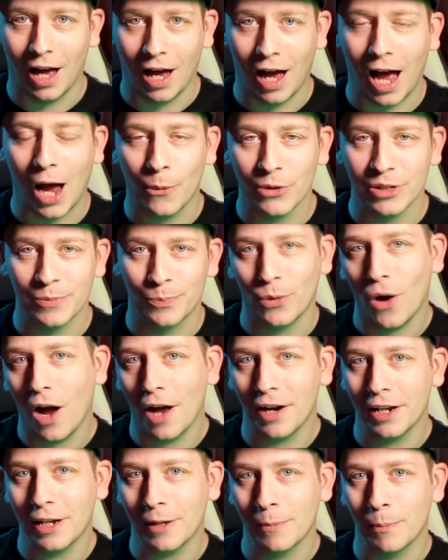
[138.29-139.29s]
I was
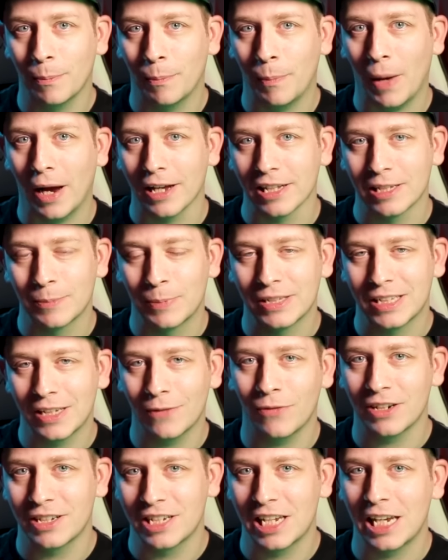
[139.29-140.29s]
brought in by a
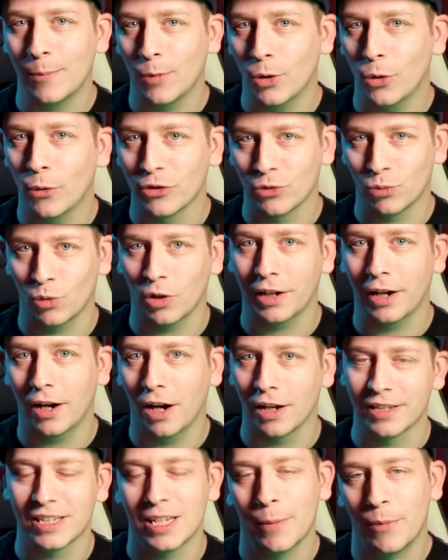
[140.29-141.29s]
specific team who was working
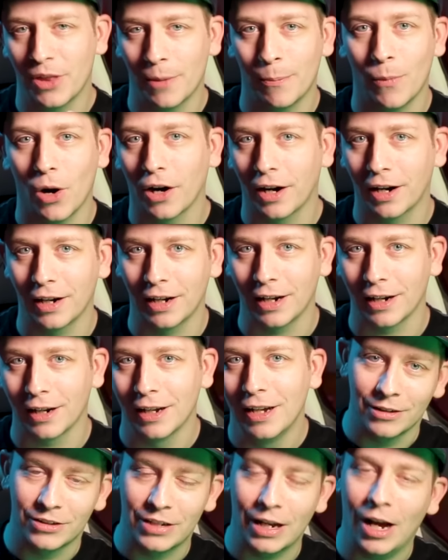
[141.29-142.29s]
on some of the marketing
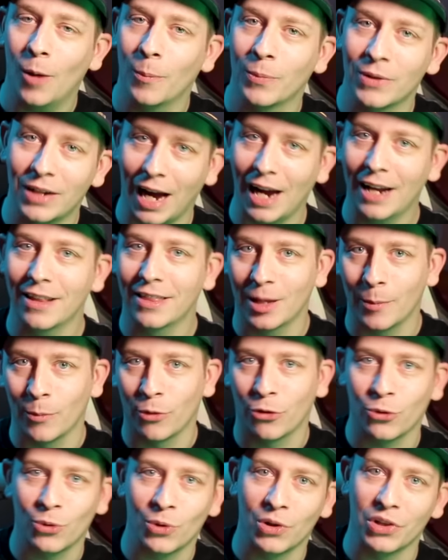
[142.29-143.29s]
to help guide them
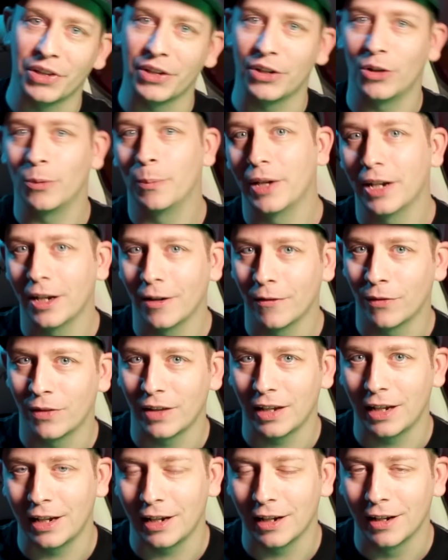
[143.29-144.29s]
through a little bit of
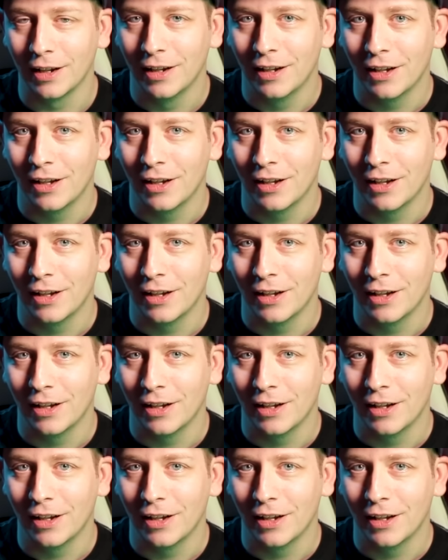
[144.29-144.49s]
the